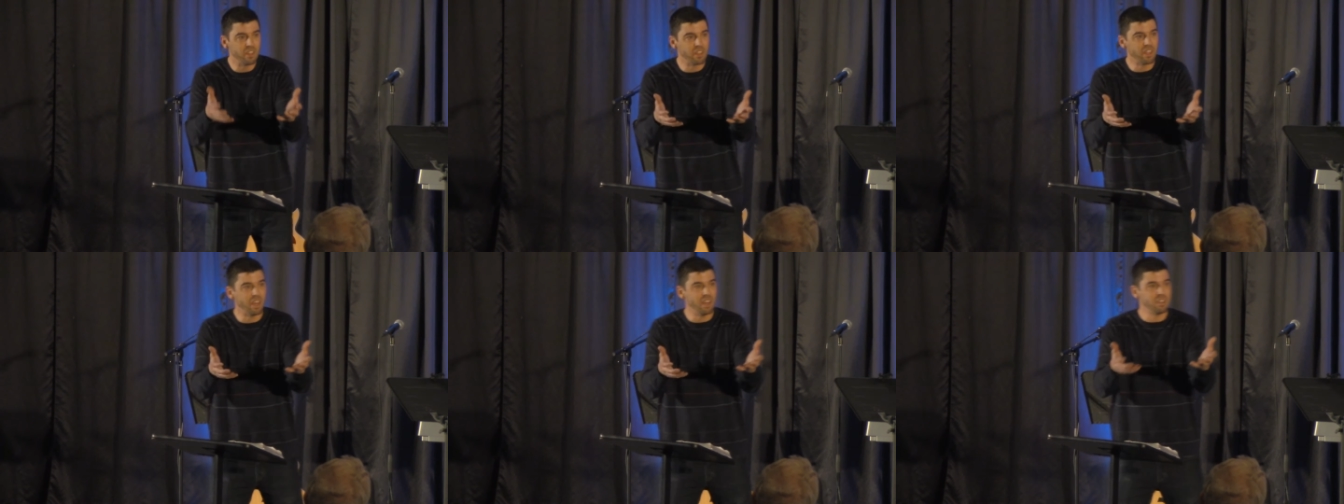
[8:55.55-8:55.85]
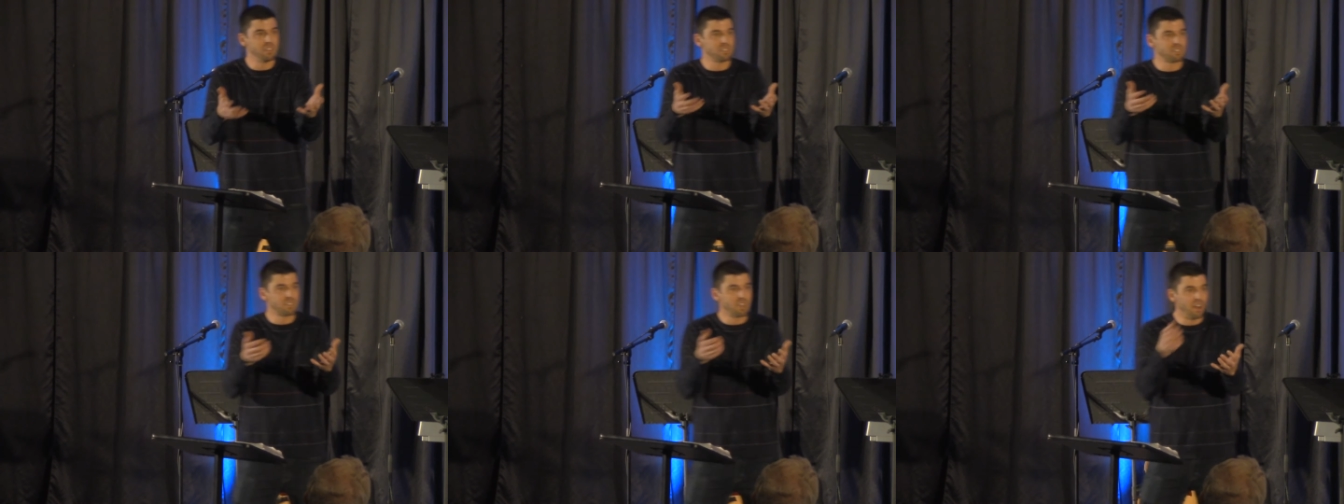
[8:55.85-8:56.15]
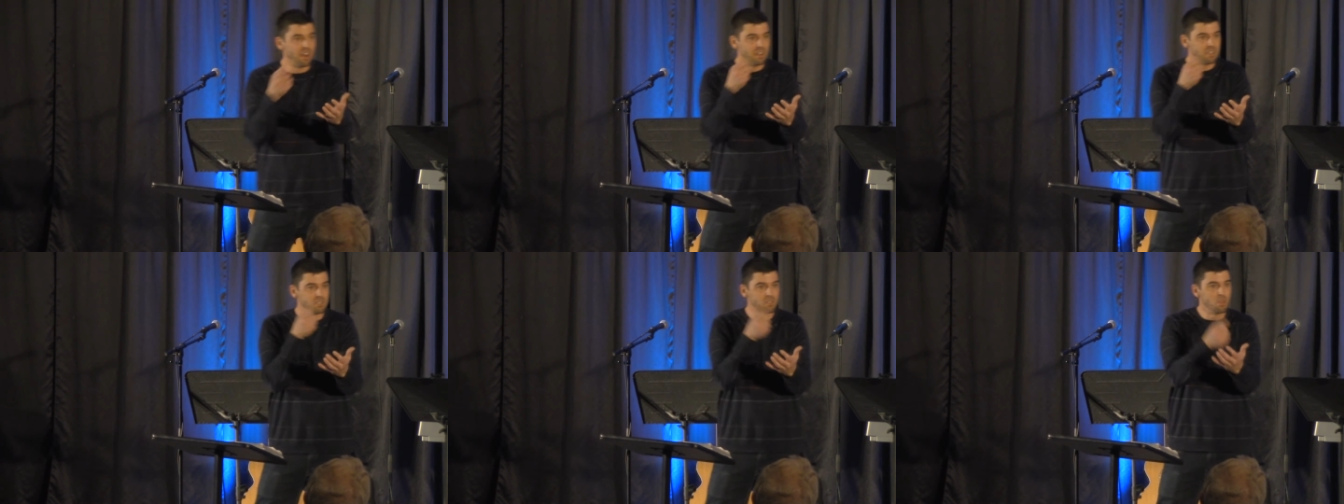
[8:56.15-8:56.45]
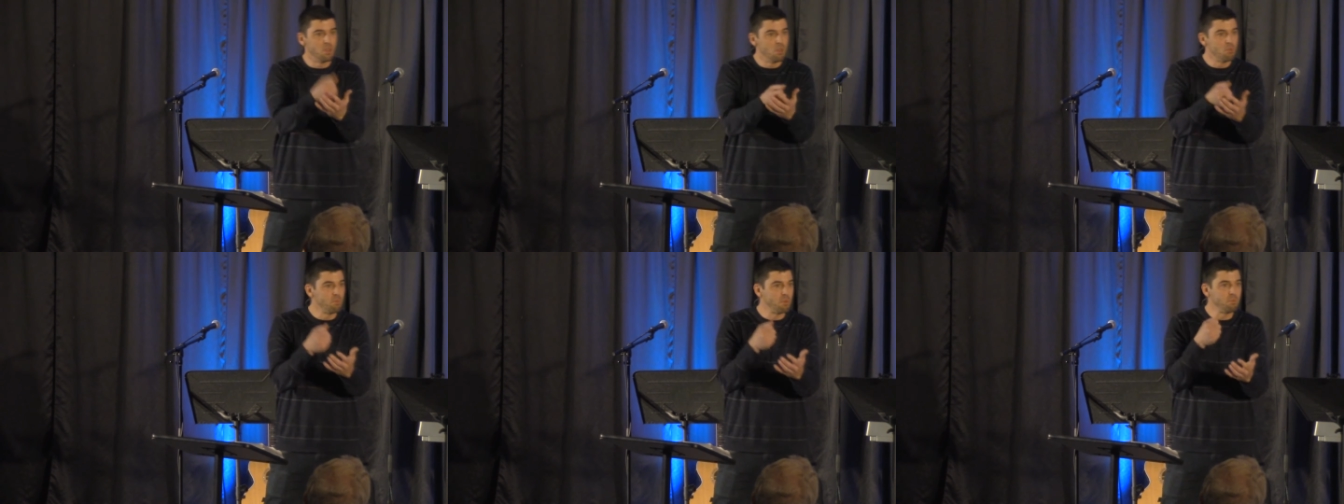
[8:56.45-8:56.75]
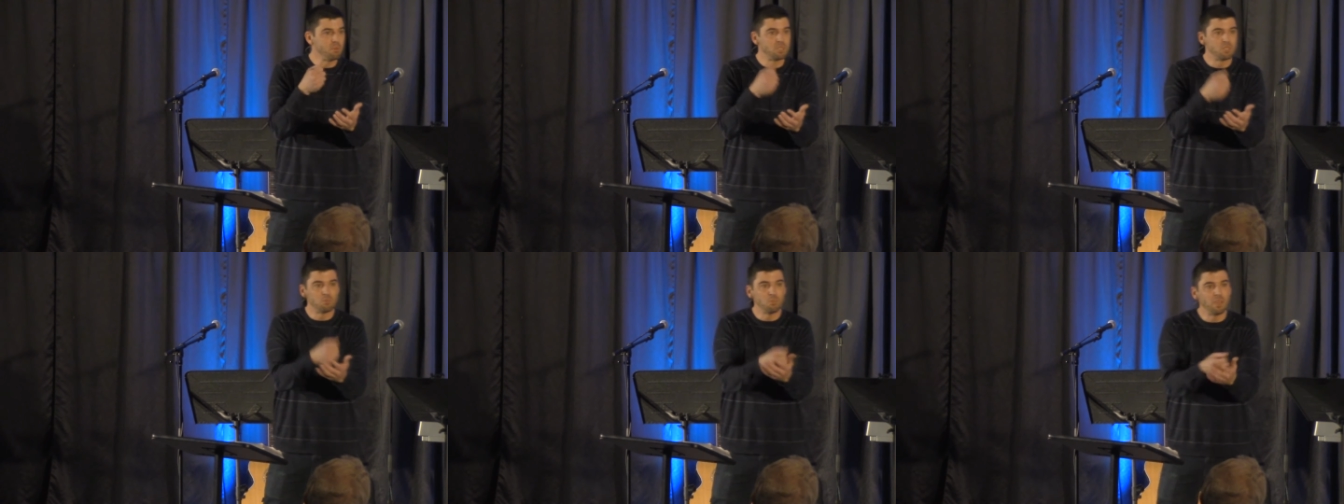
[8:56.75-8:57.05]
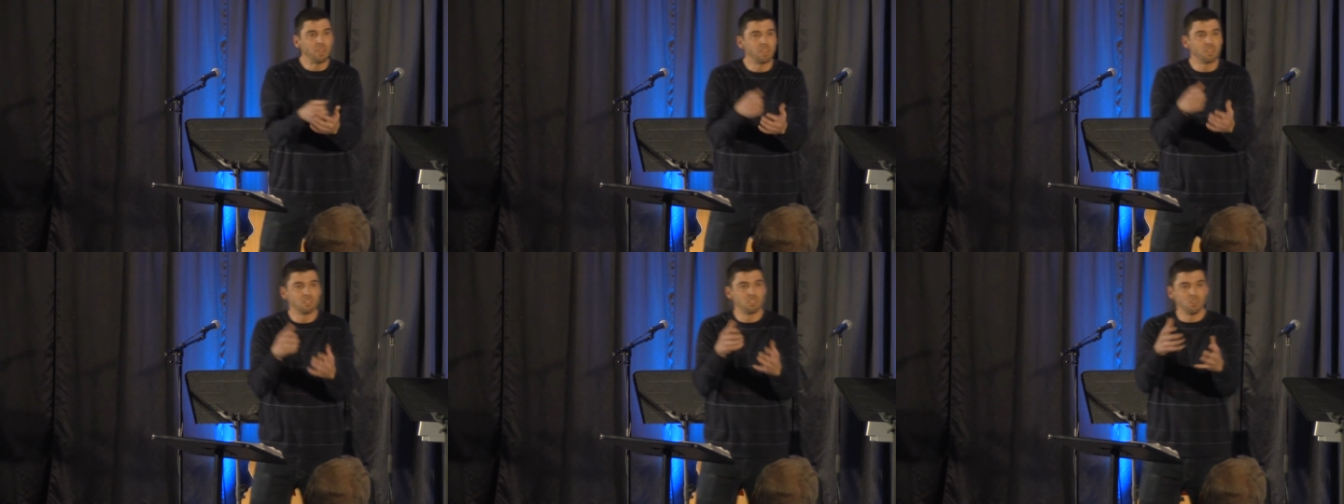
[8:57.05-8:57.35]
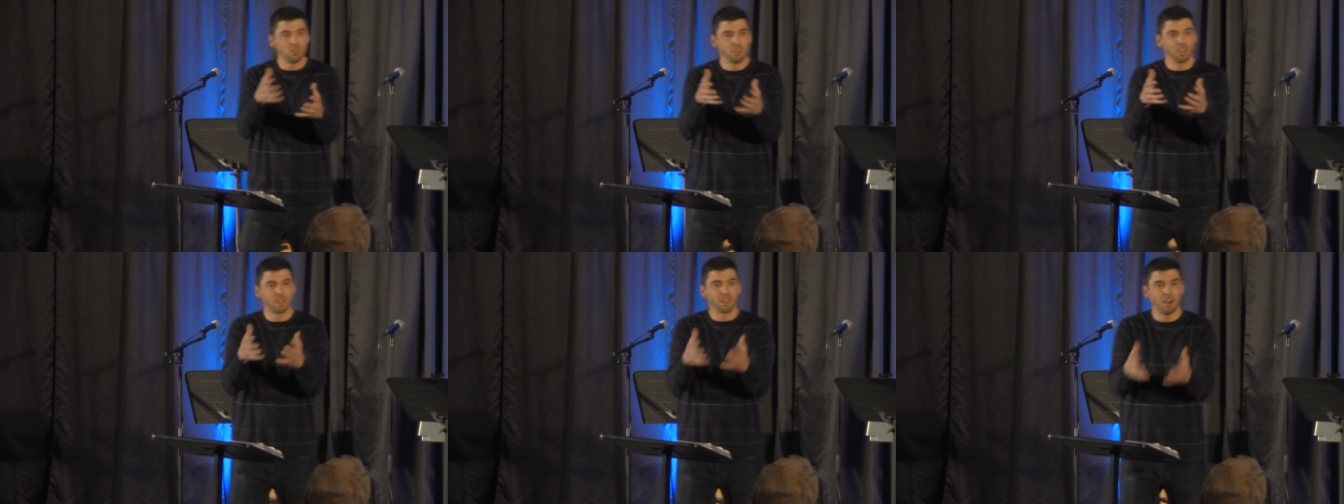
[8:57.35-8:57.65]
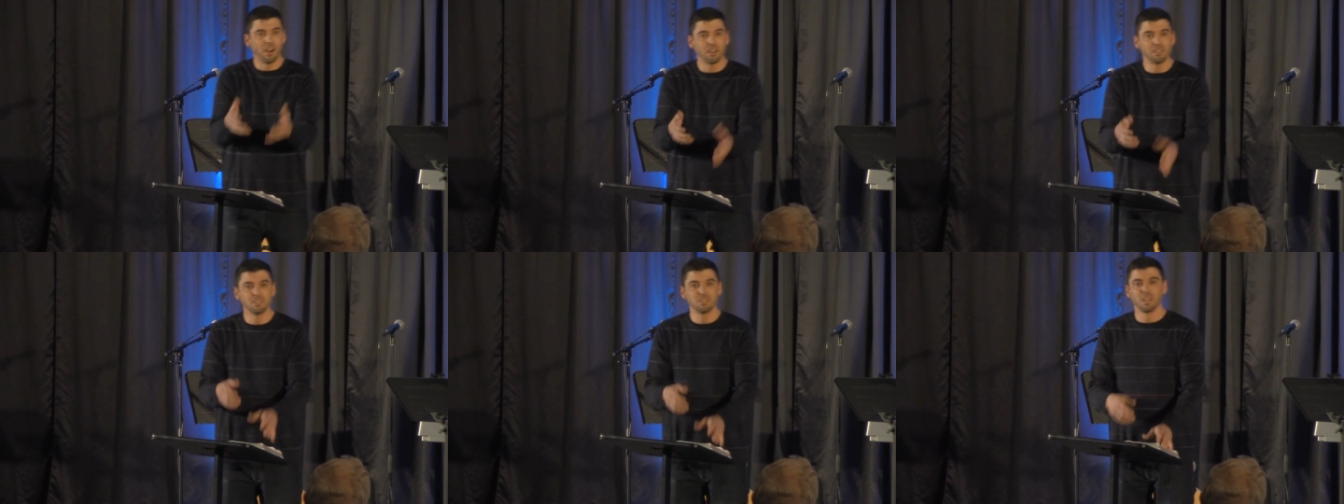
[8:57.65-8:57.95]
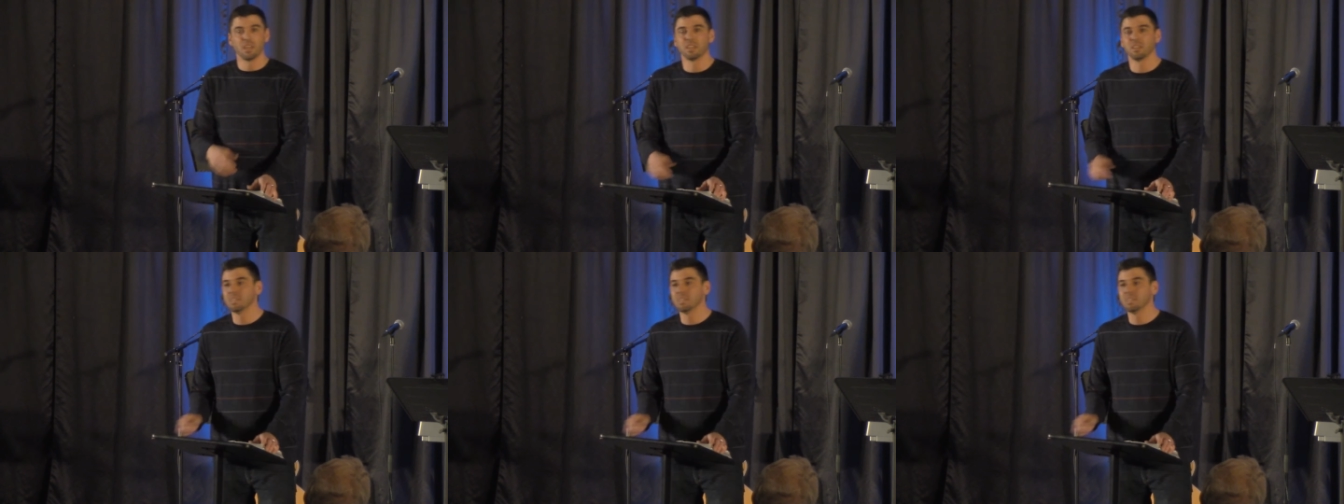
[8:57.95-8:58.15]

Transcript: that as God is maybe speaking to you, that God is saying,